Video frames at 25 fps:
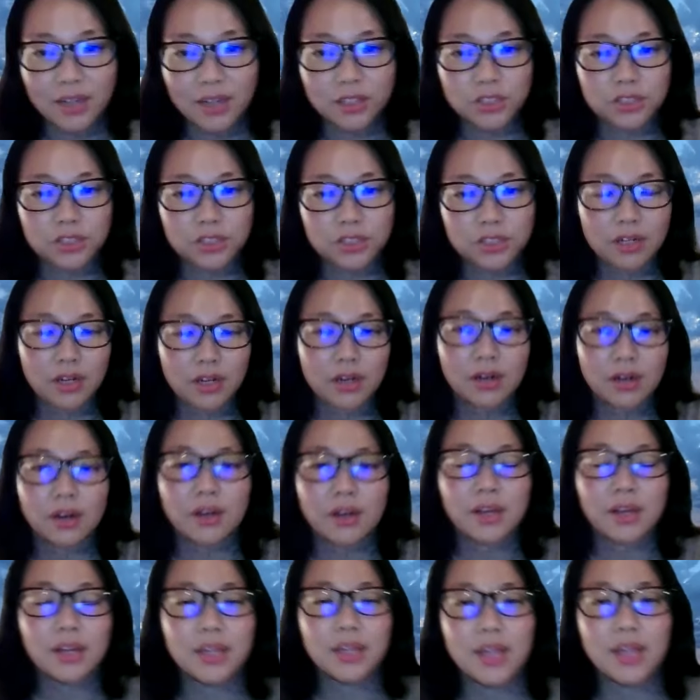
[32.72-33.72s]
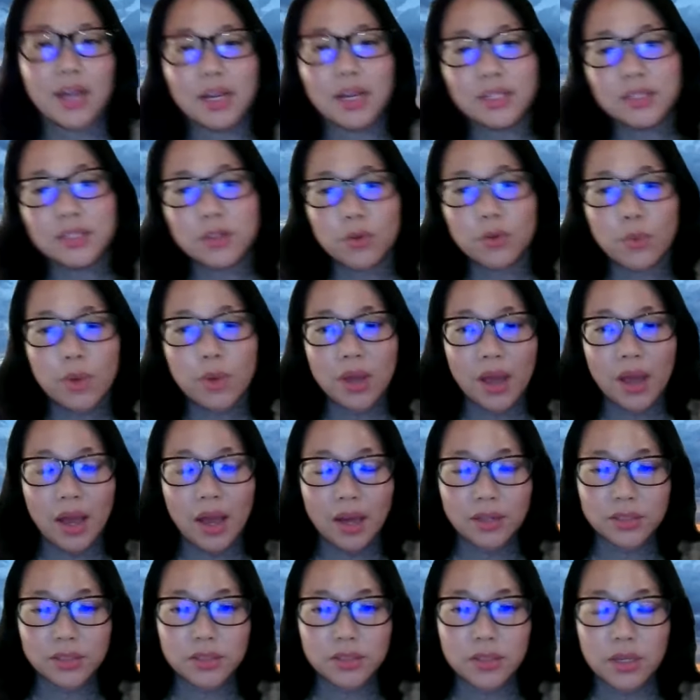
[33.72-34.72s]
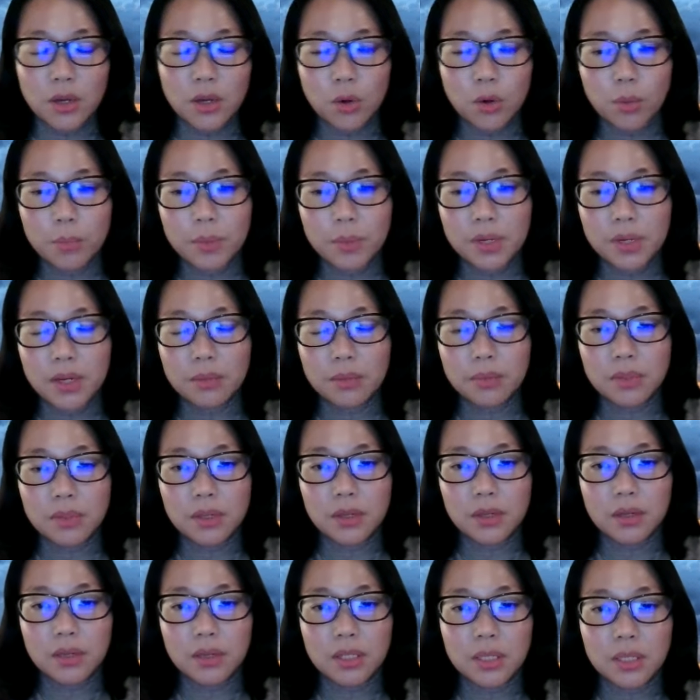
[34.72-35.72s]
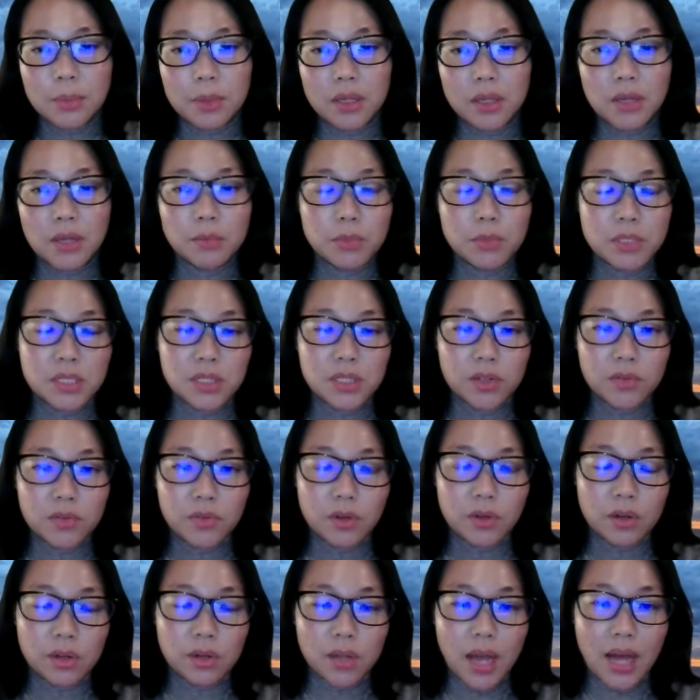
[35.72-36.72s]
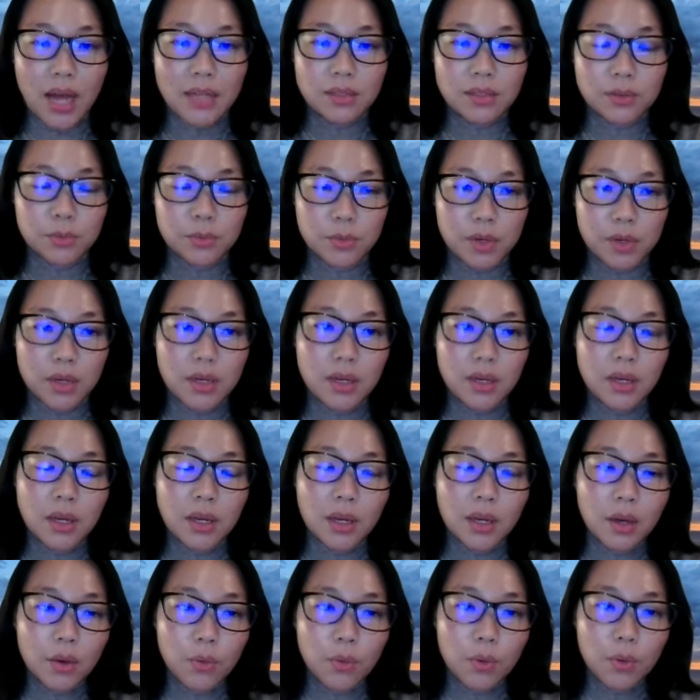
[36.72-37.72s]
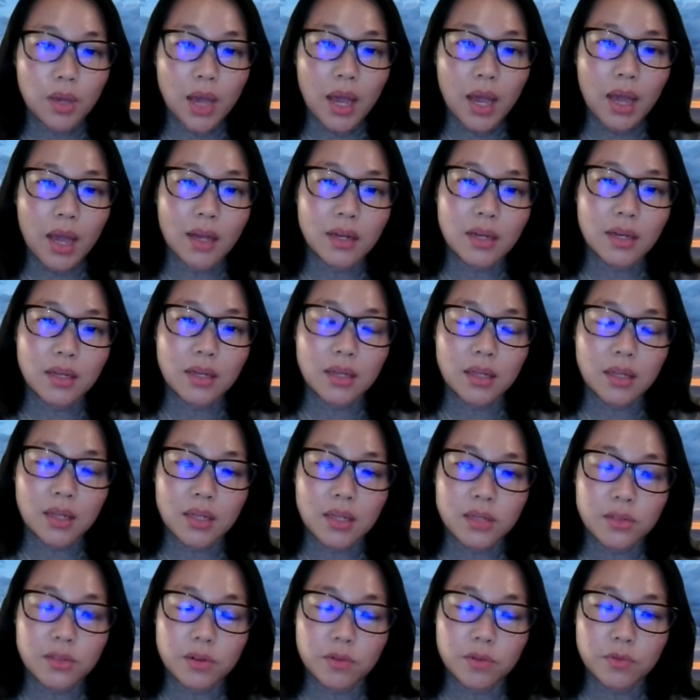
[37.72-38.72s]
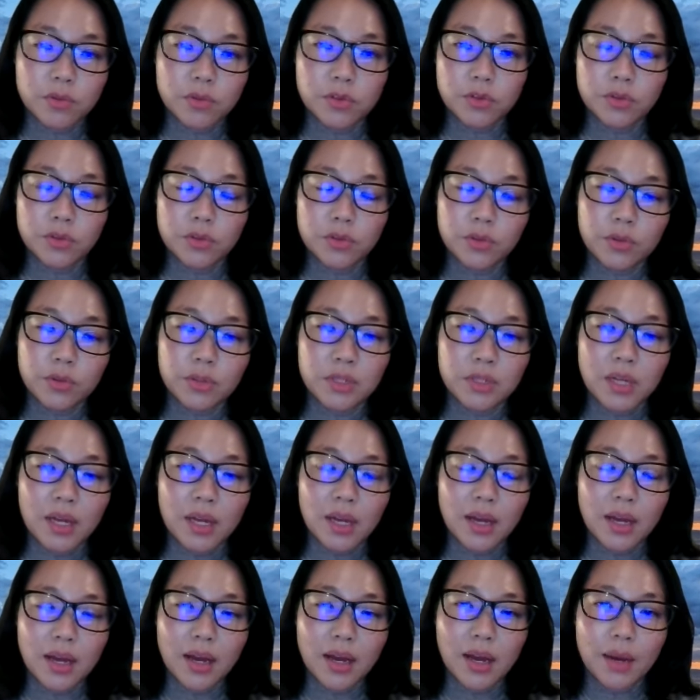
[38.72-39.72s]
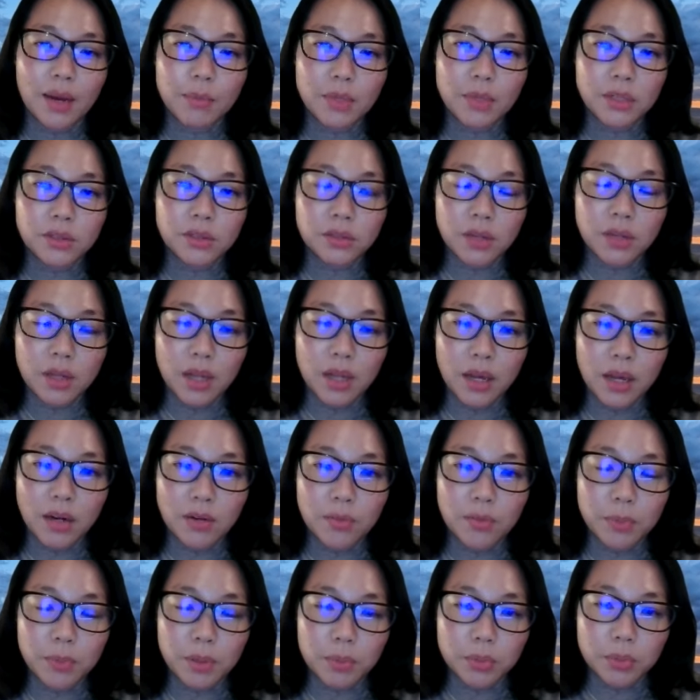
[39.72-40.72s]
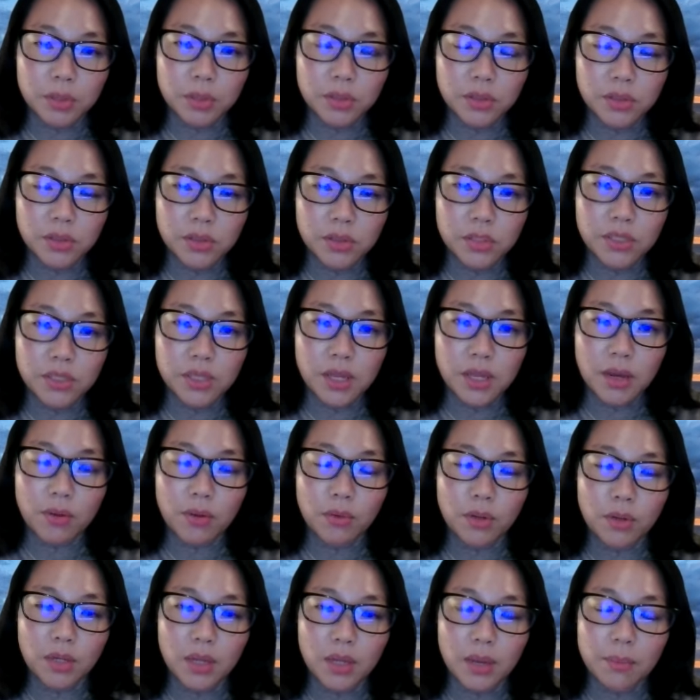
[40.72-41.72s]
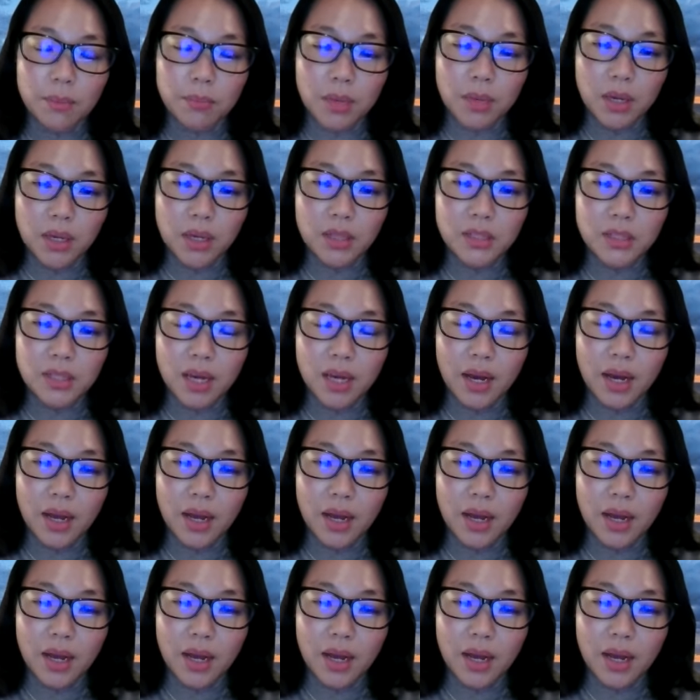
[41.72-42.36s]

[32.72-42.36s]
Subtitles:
Yeah, sure. Yeah, so we actually opened up the development server last week. We added a ledger of truth. I'm not sure a lot of people understand what that means.